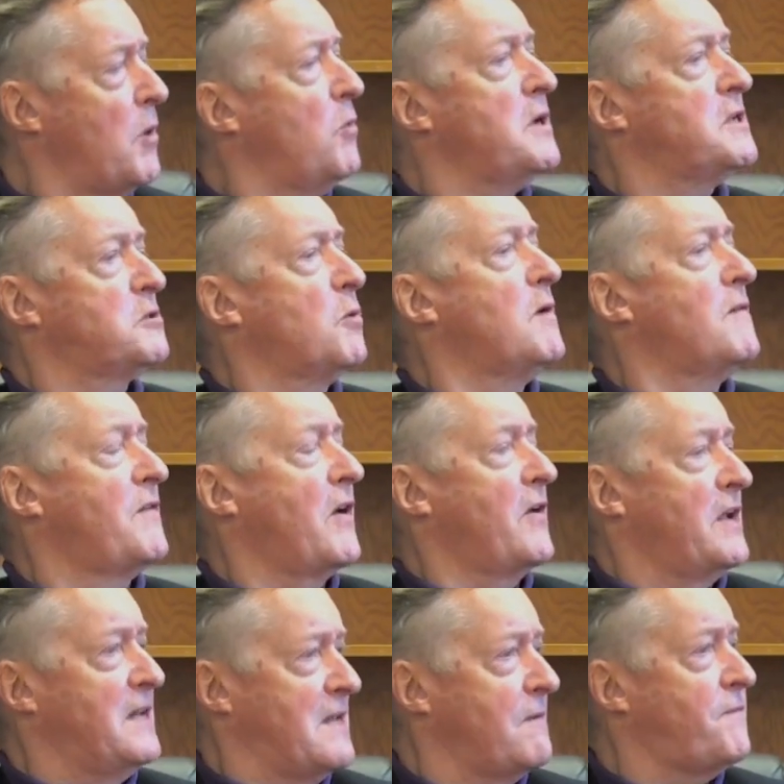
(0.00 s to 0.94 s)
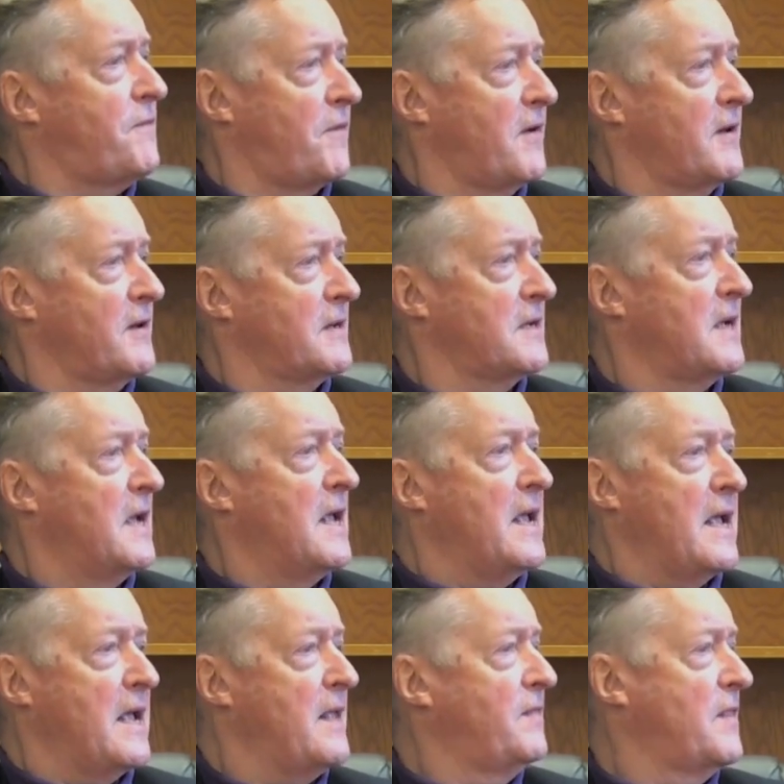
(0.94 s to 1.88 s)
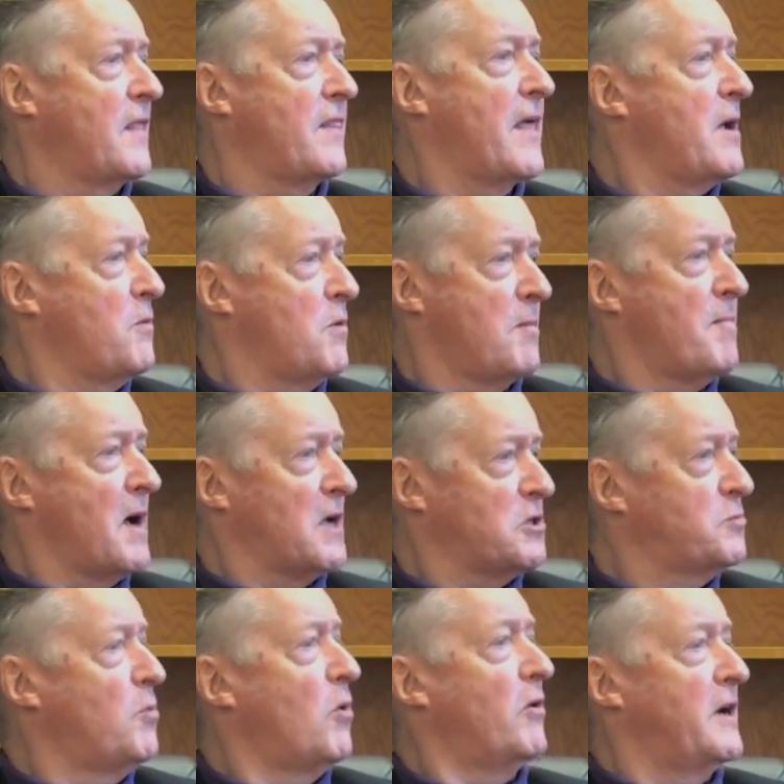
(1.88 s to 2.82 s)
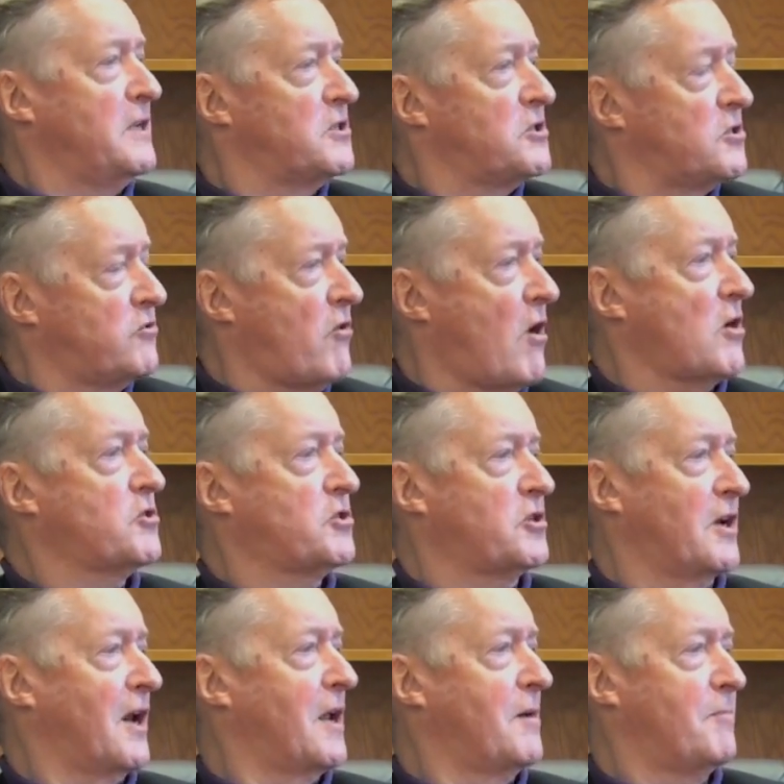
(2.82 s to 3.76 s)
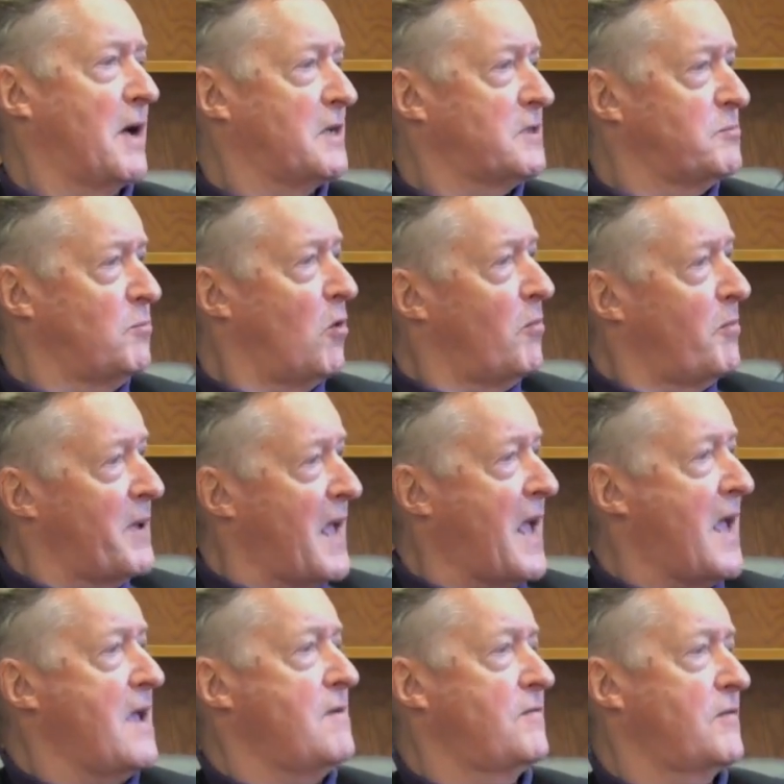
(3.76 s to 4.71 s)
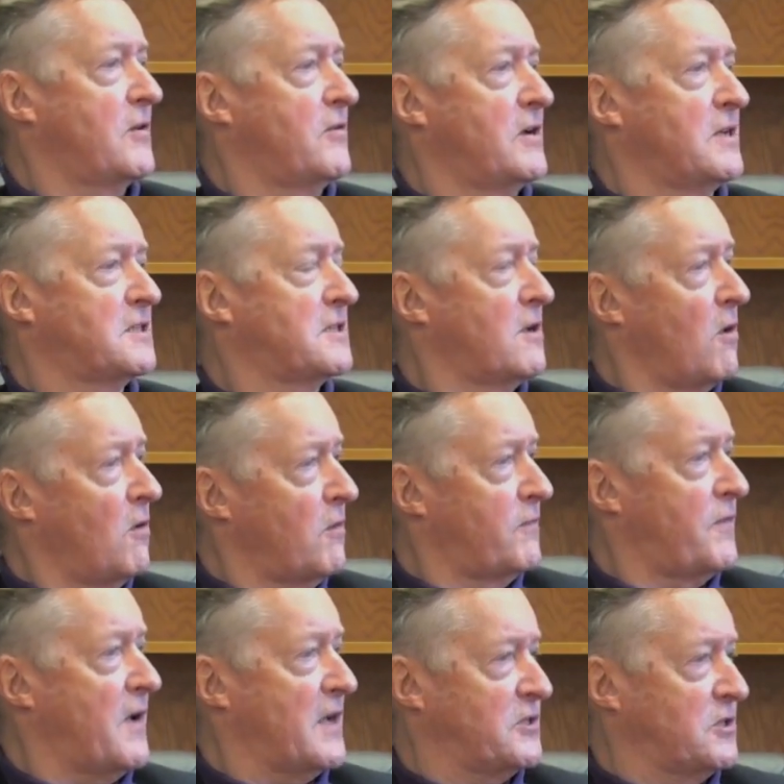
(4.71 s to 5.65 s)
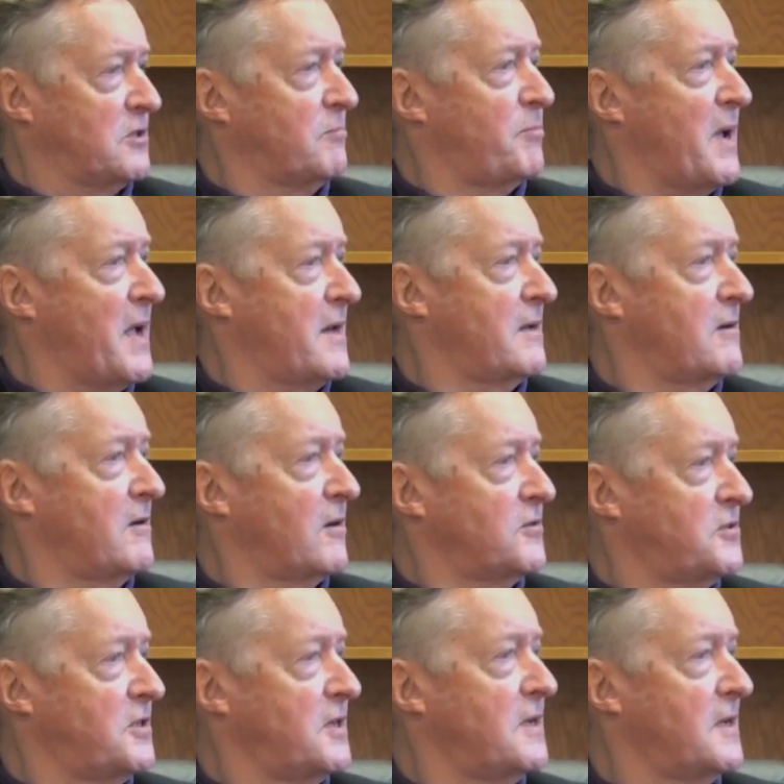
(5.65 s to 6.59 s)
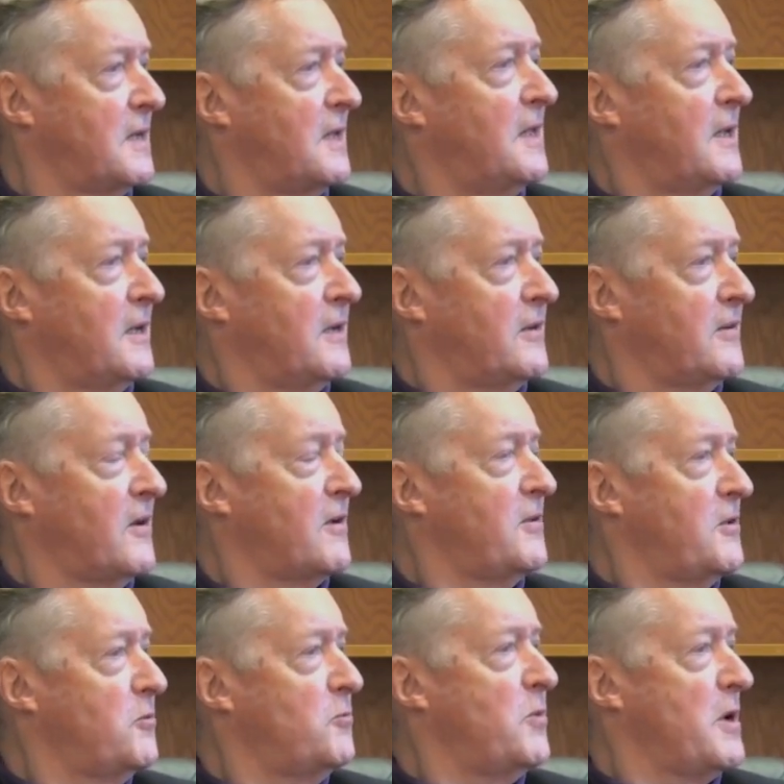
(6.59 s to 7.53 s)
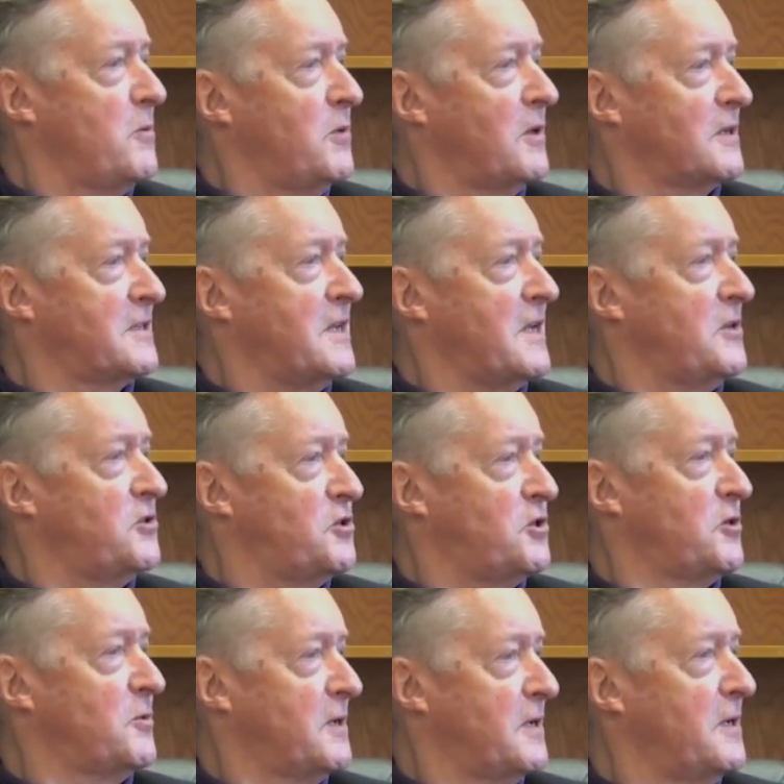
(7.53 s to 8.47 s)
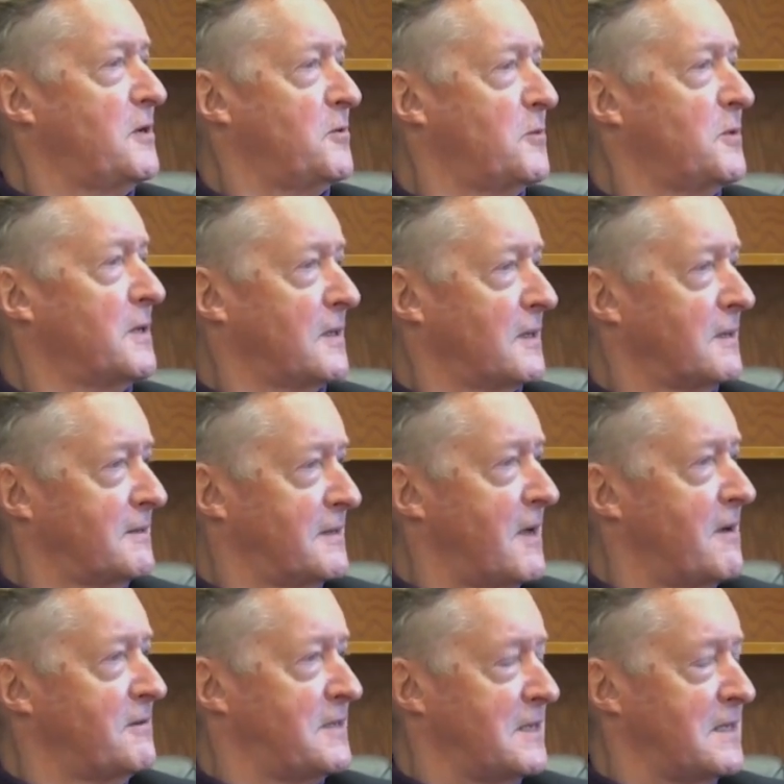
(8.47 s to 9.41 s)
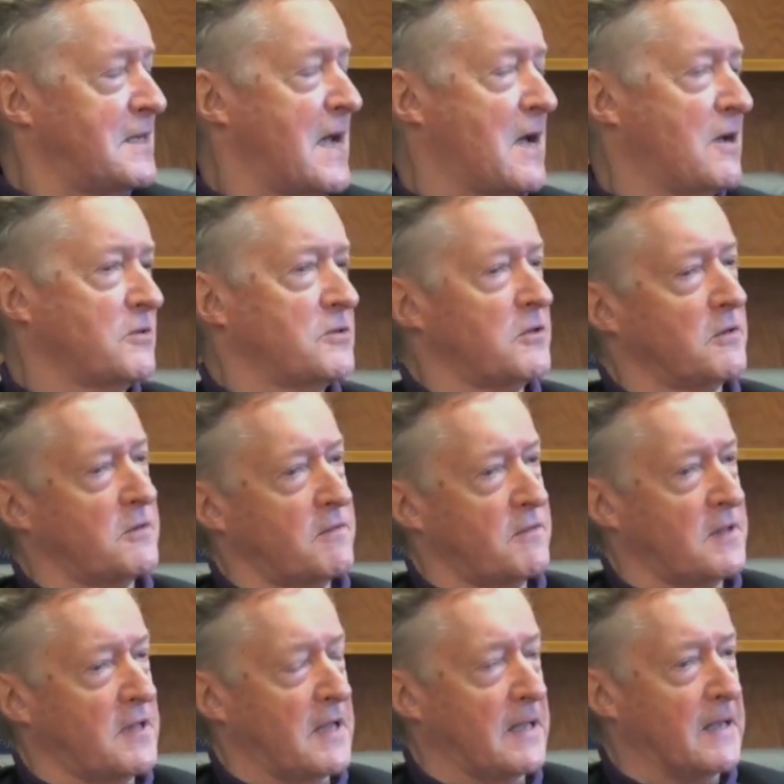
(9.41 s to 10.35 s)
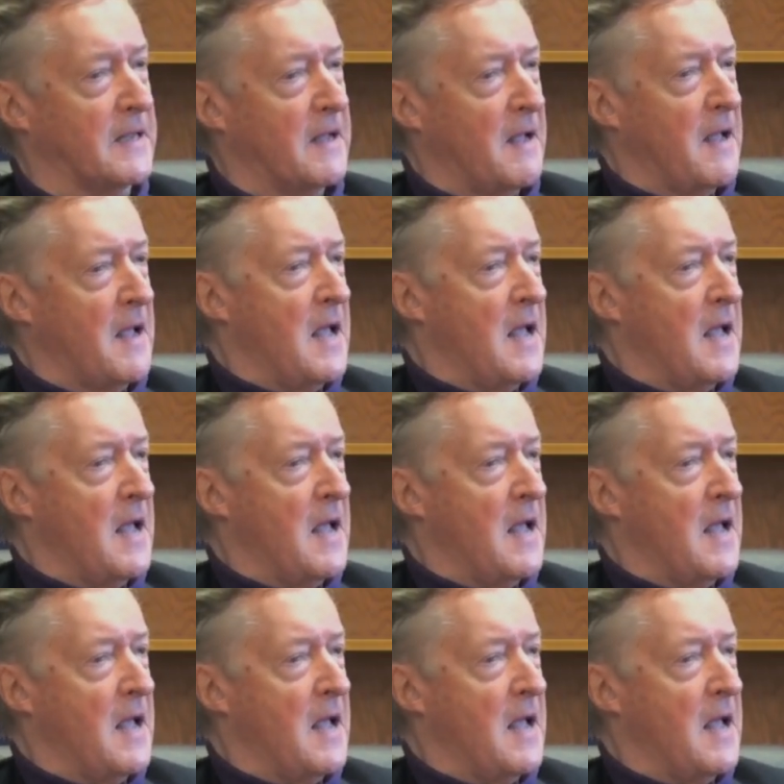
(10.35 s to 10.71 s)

but which were very different in that they were much more instructional and much more behaviorist, old-fashioned pedagogy, you know, we will teach you and you will note it down sort of thing.